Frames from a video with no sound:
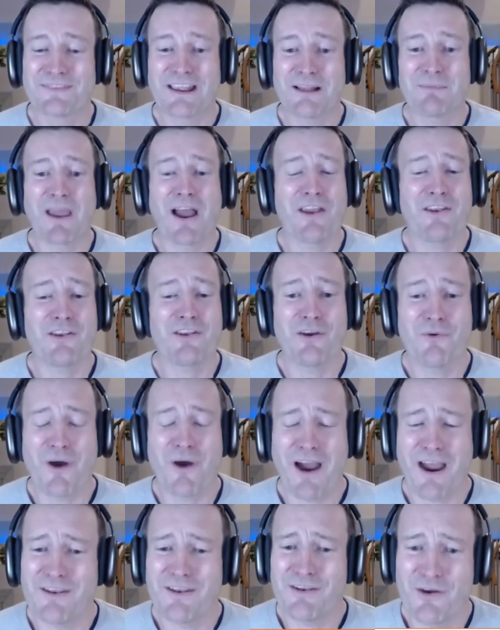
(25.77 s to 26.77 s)
Tell me, I
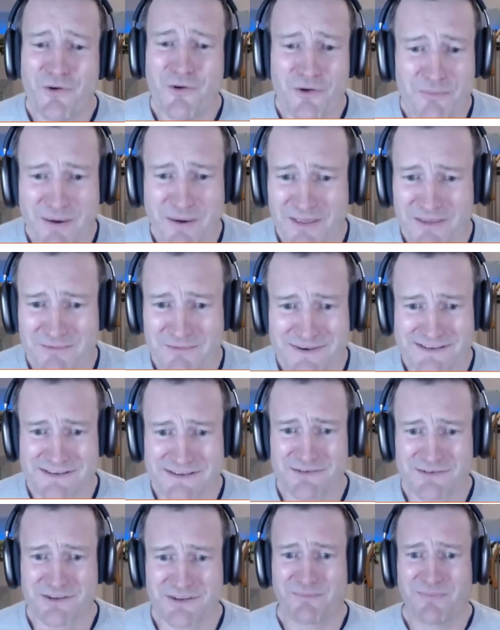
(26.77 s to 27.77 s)
know about the
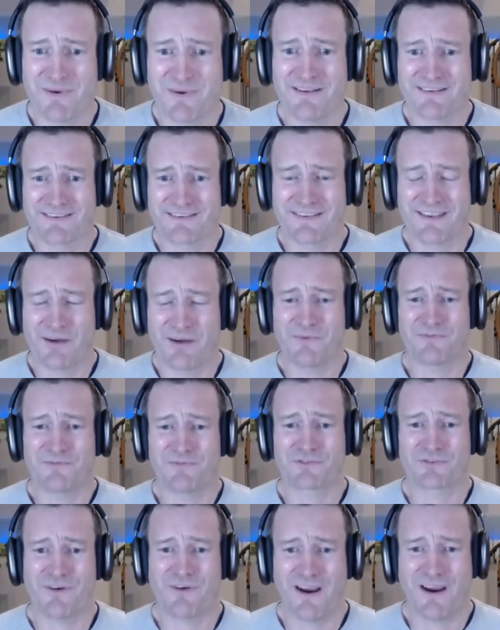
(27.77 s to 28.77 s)
business on the basis that
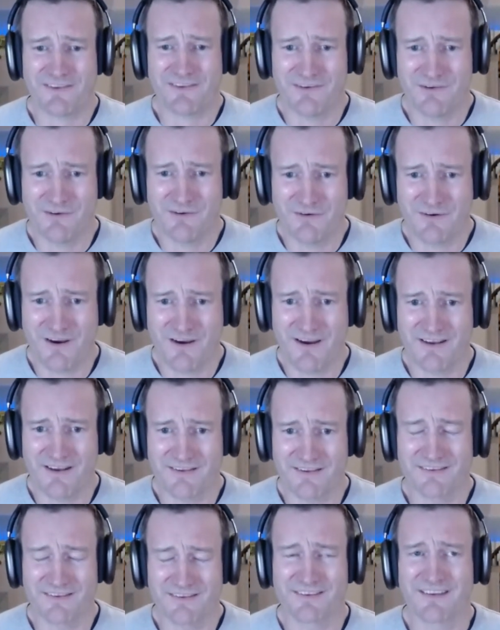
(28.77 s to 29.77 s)
we've tracked you
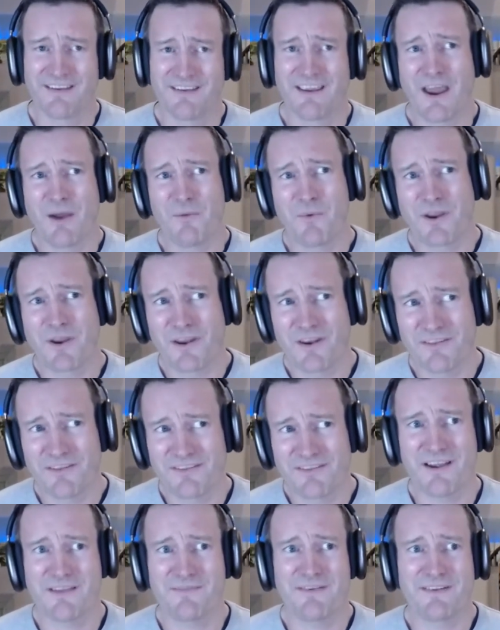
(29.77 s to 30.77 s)
guys, and we're going
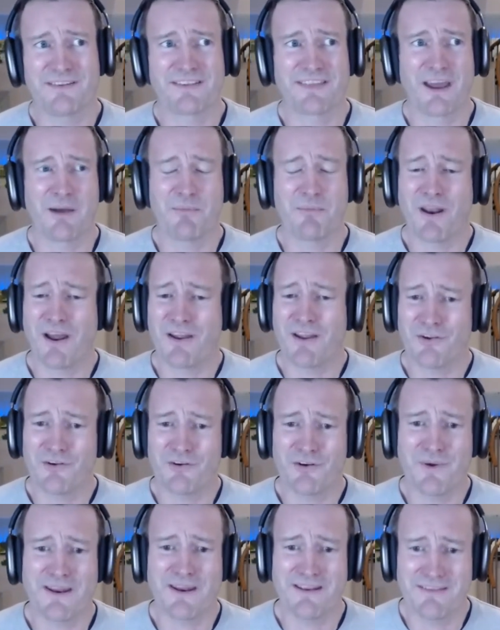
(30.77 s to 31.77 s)
to dive into that, but I
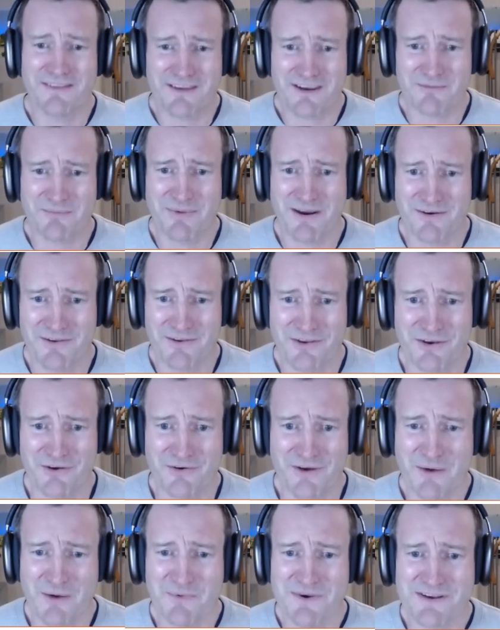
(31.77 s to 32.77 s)
don't know anything about
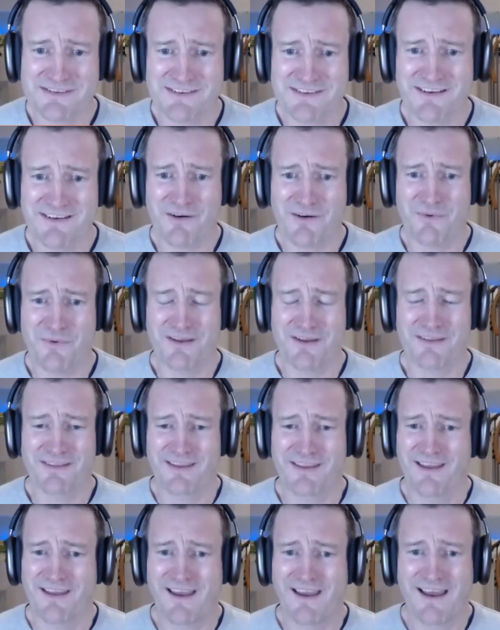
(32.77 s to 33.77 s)
you. Can we start
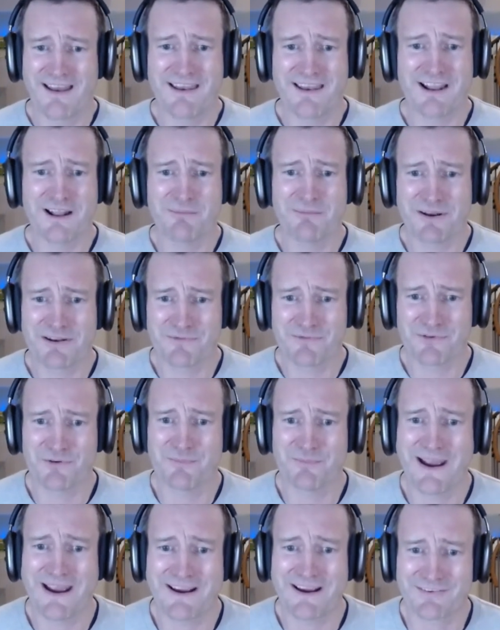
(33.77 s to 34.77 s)
with a little bit of
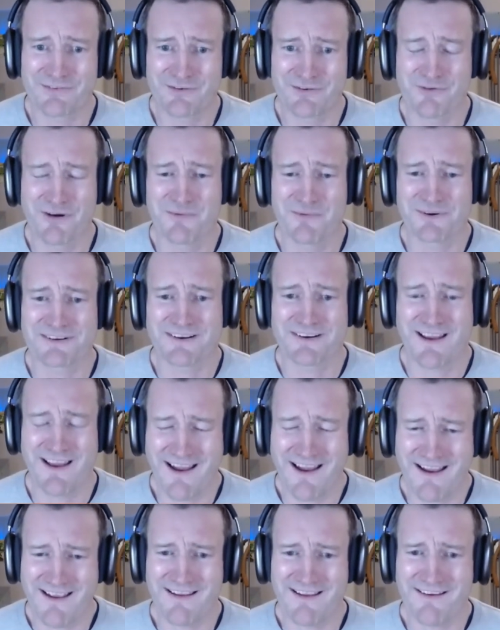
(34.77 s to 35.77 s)
your backstory, which
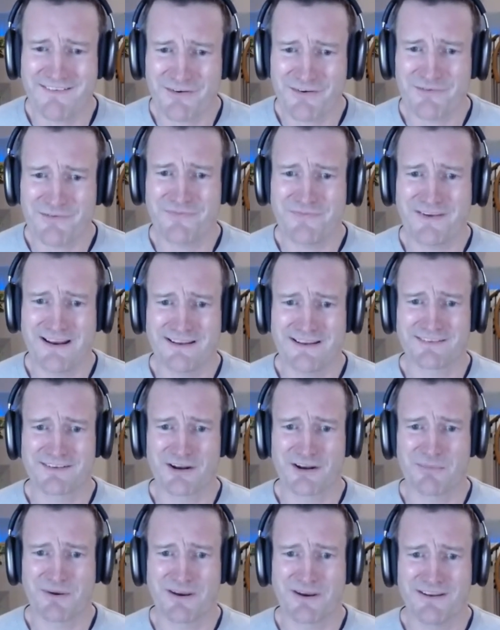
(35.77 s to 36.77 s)
I've got a feeling
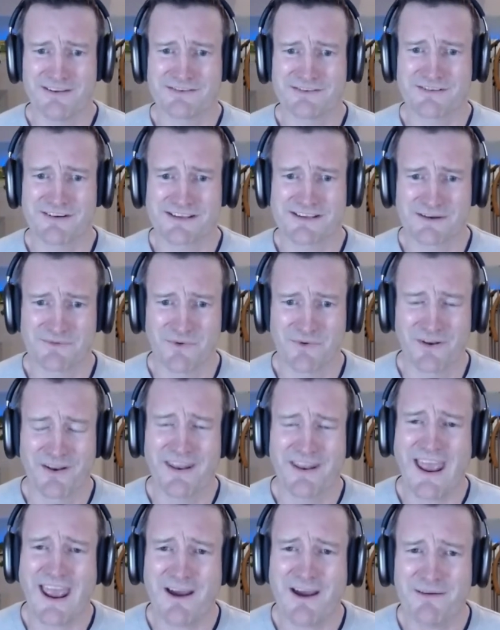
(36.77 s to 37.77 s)
is going to be an interesting
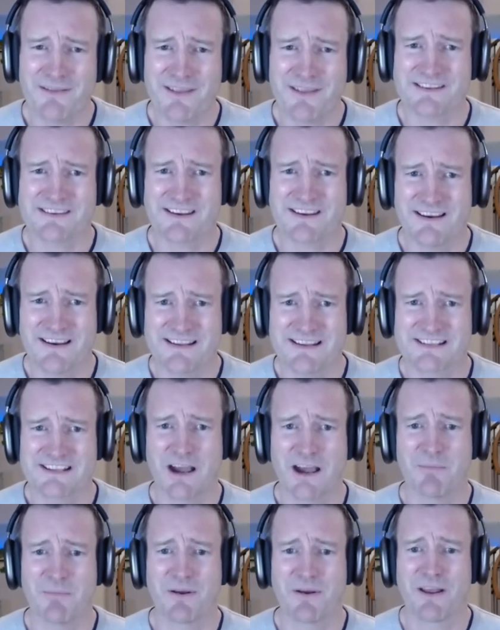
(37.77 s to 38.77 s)
one, and how that
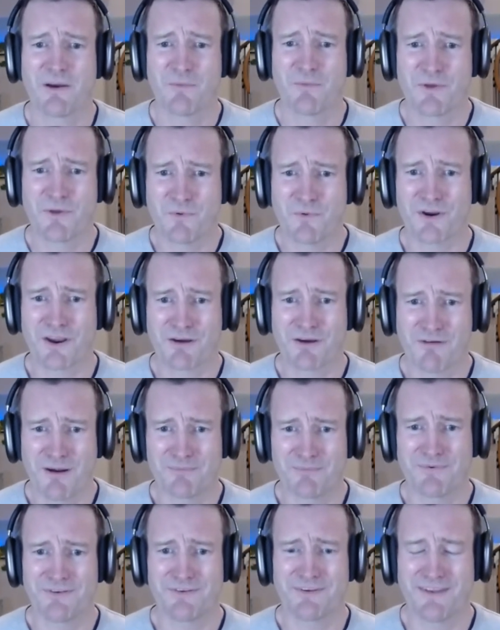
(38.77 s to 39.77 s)
ties up with what
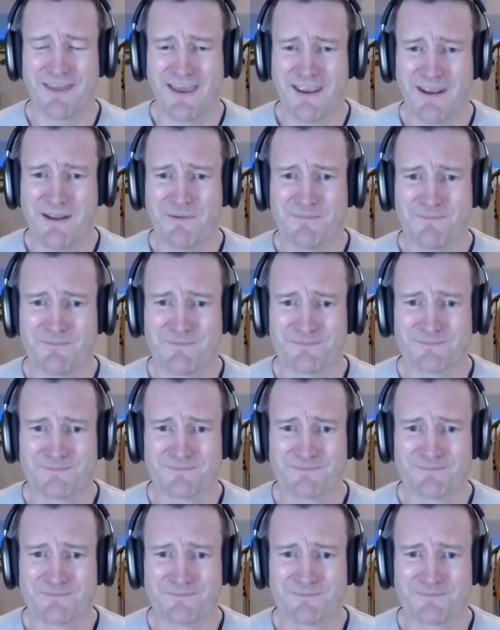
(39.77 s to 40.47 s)
you're up to today?